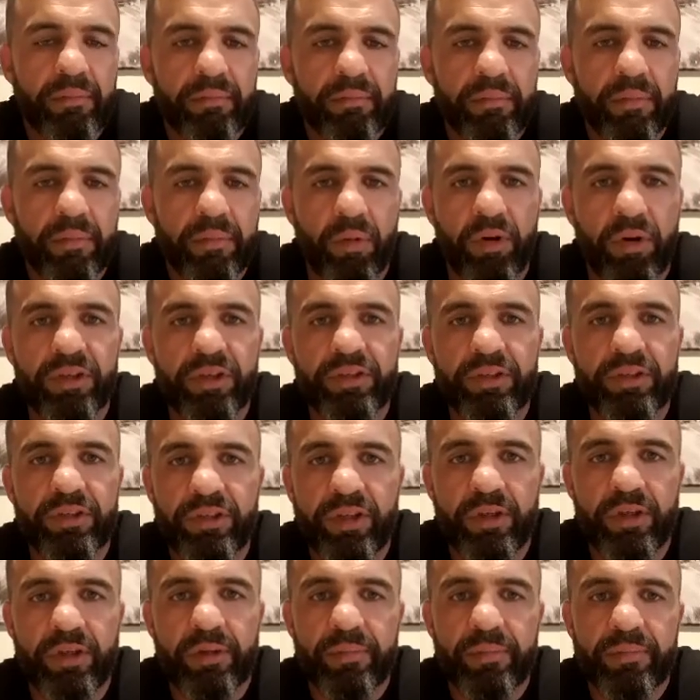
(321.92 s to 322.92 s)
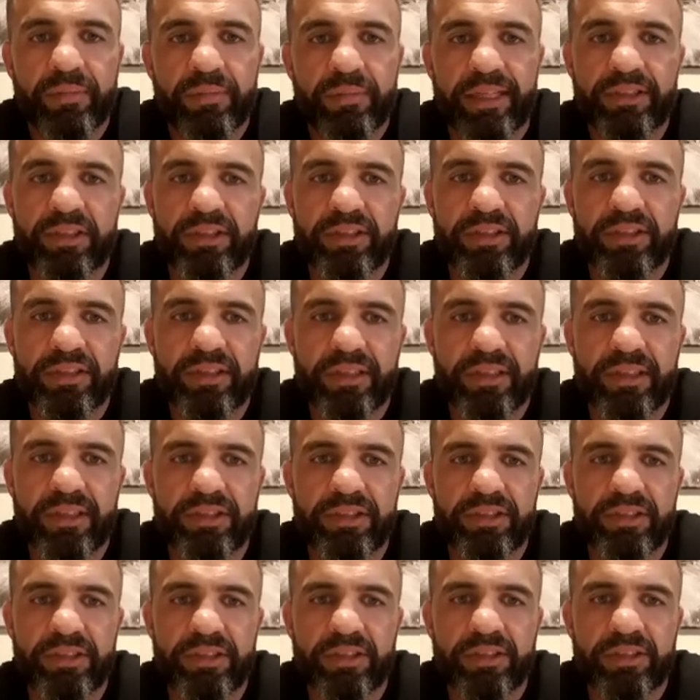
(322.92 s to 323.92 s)
what can you do? I
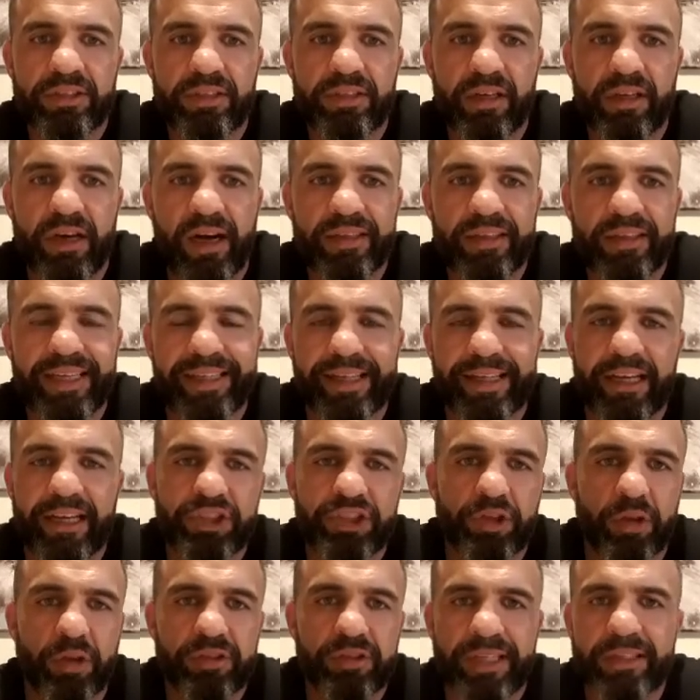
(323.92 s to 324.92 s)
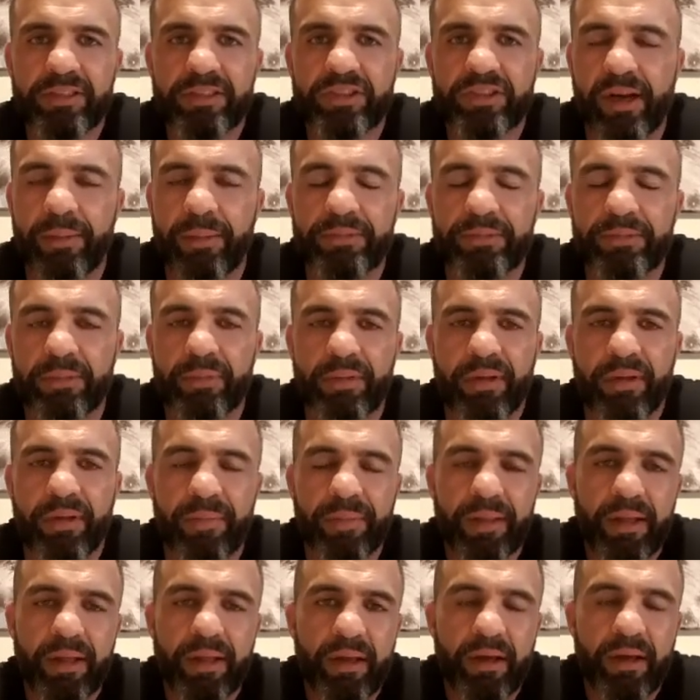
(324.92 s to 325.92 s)
take that shot 10 times and
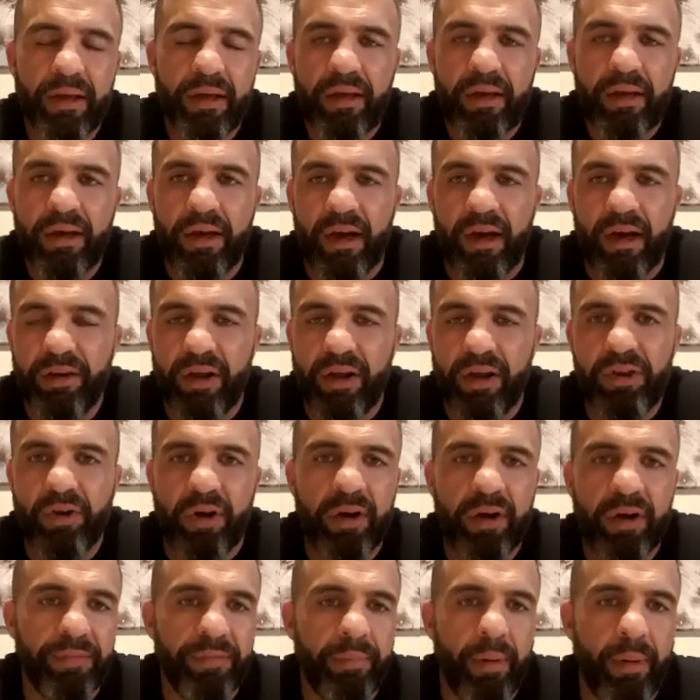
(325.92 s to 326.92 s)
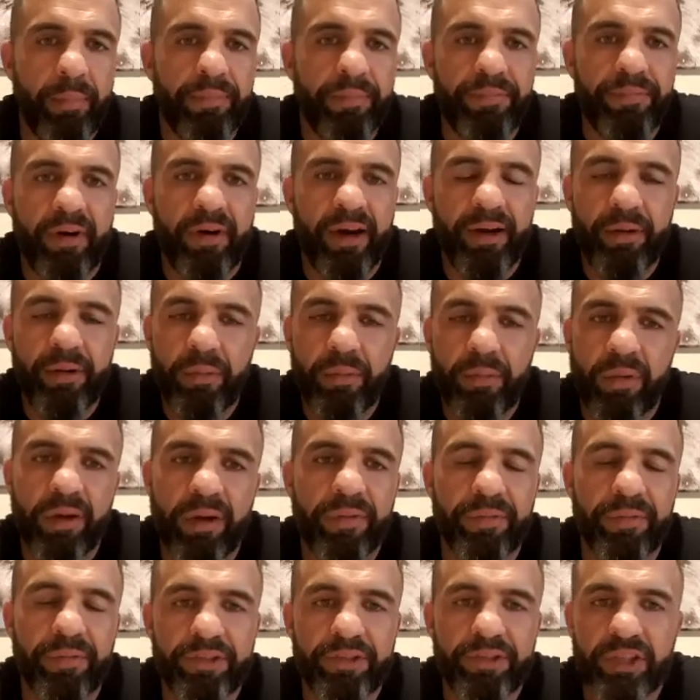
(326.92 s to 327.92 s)
none of them I'm fine. One of
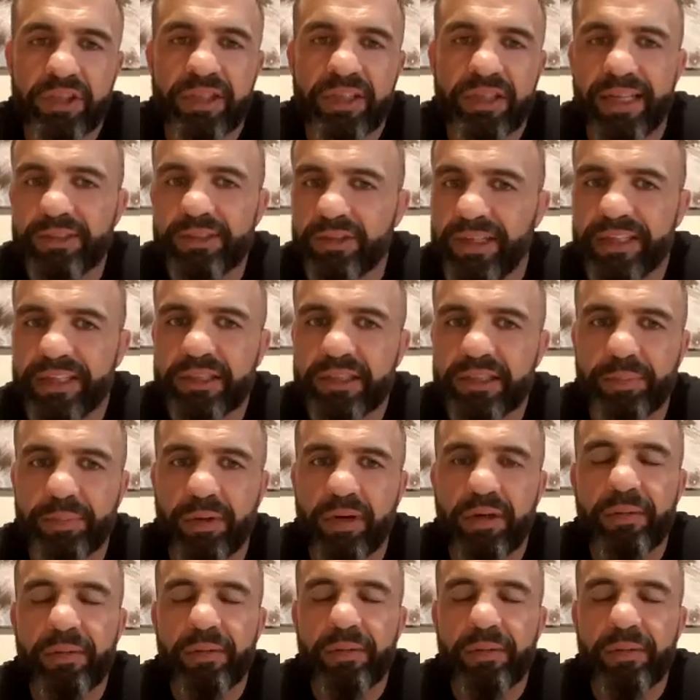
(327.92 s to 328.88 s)
them you just land on that spot.